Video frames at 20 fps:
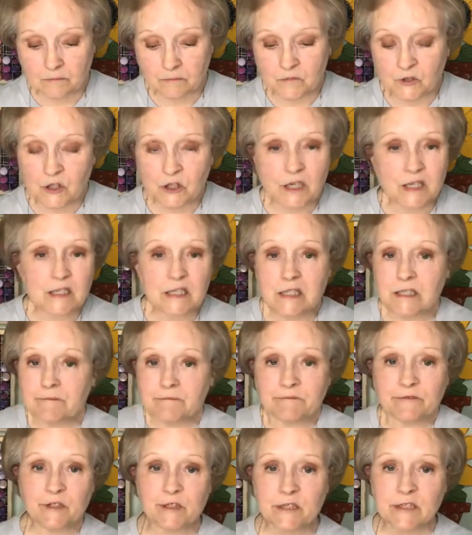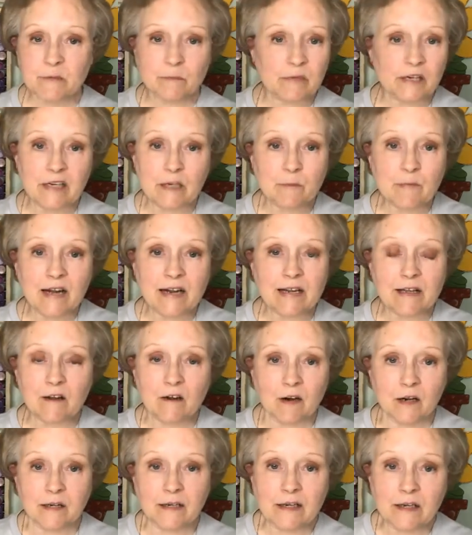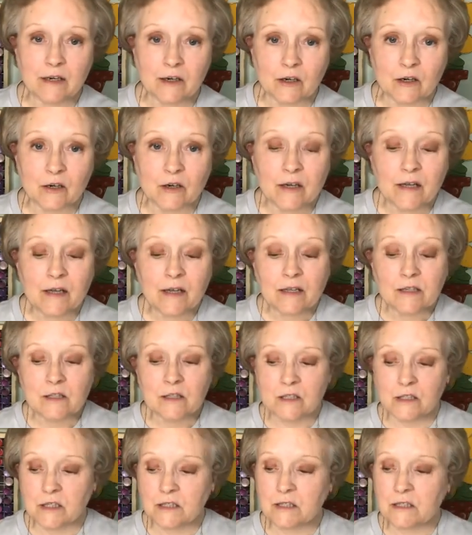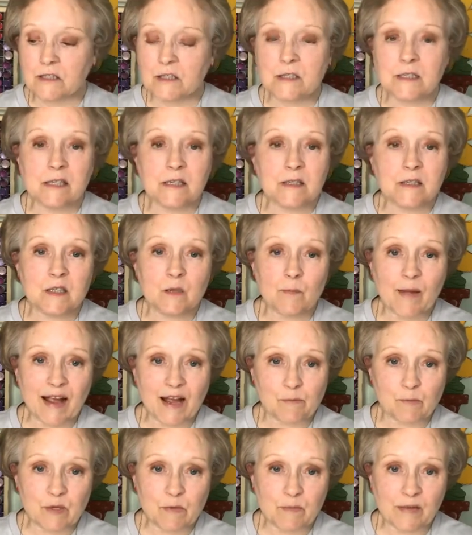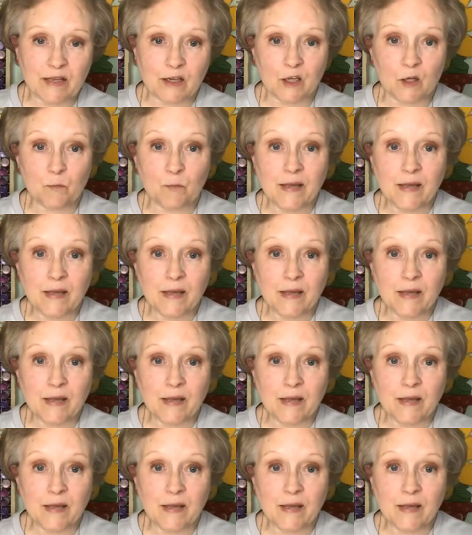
just for some anybody on here just to send some happy mail.